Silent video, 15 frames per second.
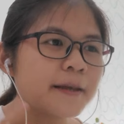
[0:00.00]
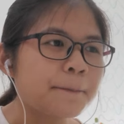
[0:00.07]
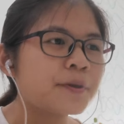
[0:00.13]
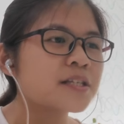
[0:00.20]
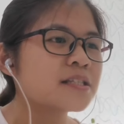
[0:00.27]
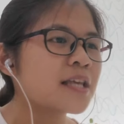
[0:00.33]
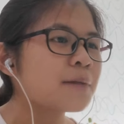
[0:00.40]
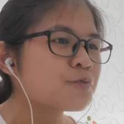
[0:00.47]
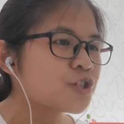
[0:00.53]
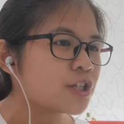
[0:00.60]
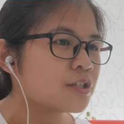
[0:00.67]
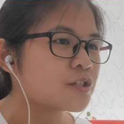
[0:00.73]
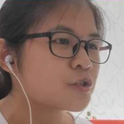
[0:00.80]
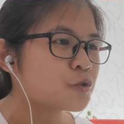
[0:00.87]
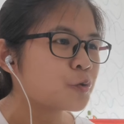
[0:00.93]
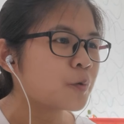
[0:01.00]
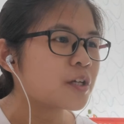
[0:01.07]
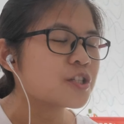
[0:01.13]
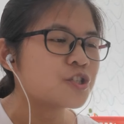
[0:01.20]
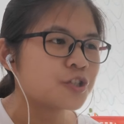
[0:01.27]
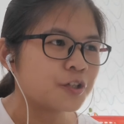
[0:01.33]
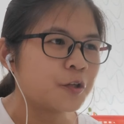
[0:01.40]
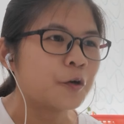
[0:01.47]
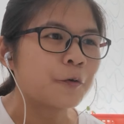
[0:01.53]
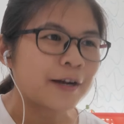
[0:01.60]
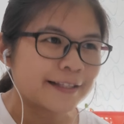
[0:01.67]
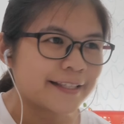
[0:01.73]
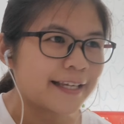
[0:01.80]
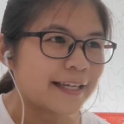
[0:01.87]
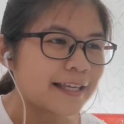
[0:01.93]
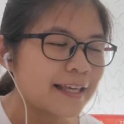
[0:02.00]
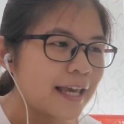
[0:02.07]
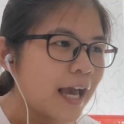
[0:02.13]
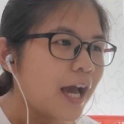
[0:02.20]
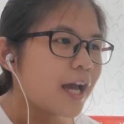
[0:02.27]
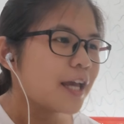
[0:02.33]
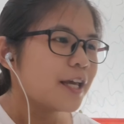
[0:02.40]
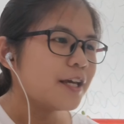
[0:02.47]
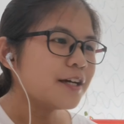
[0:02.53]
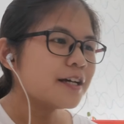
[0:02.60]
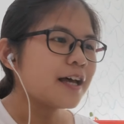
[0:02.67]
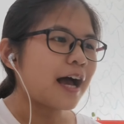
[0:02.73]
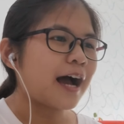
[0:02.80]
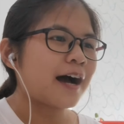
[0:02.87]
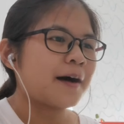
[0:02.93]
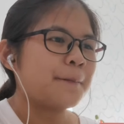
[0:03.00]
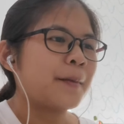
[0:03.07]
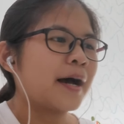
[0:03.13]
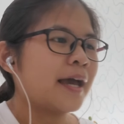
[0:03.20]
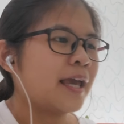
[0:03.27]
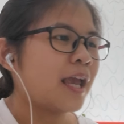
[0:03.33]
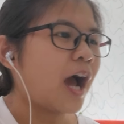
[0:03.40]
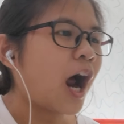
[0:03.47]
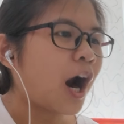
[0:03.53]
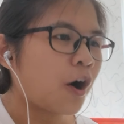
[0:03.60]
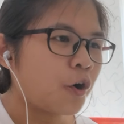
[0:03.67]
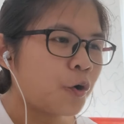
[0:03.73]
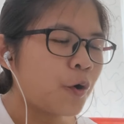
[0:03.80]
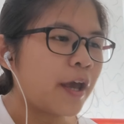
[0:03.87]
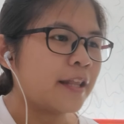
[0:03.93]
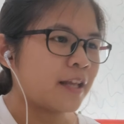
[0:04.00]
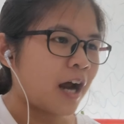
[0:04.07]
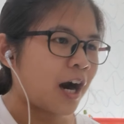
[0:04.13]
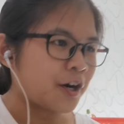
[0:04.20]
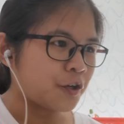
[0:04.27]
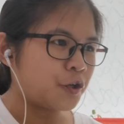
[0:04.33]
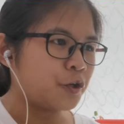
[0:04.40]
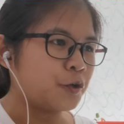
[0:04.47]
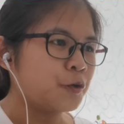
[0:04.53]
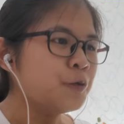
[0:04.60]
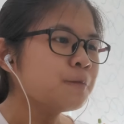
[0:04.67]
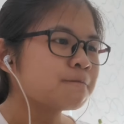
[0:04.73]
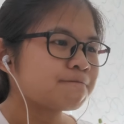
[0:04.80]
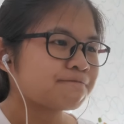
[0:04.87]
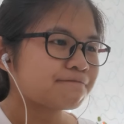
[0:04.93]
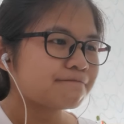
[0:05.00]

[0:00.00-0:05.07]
their perceptions towards journal writing. Here are my RO and RQ.